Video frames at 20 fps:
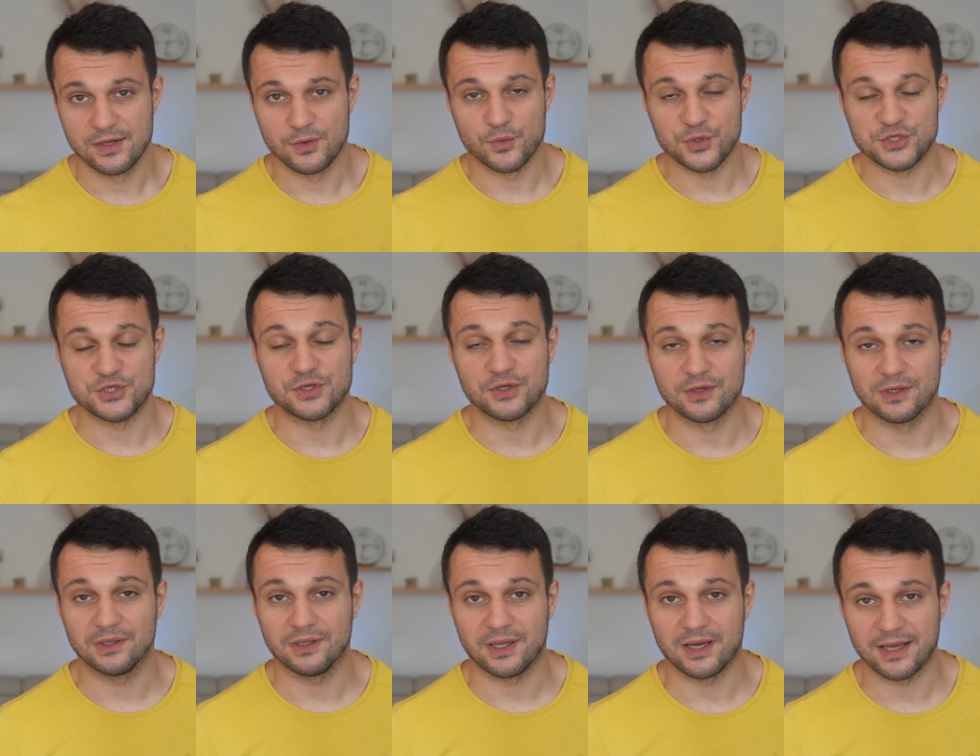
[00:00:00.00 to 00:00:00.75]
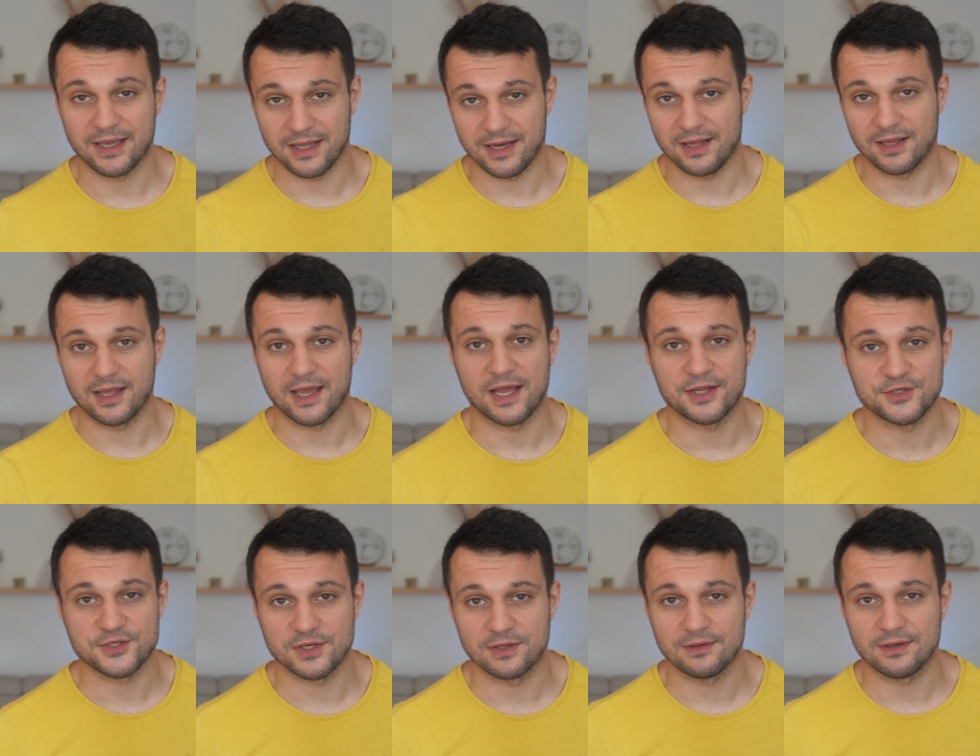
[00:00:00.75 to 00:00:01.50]
Wish you good luck, and I'll
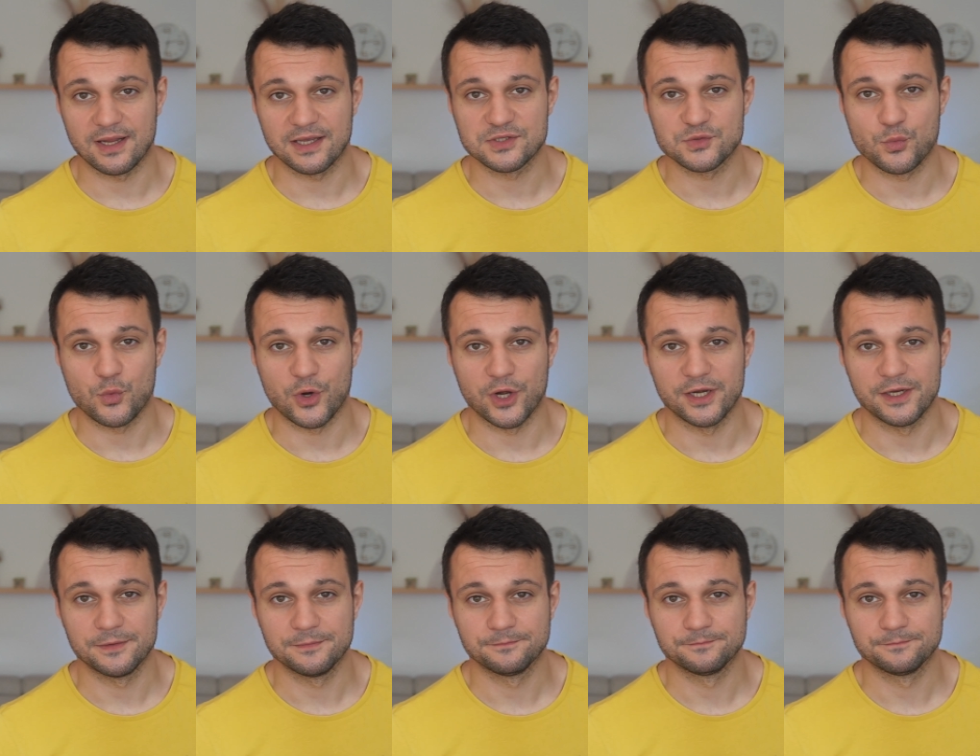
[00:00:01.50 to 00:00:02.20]
catch you in the next one.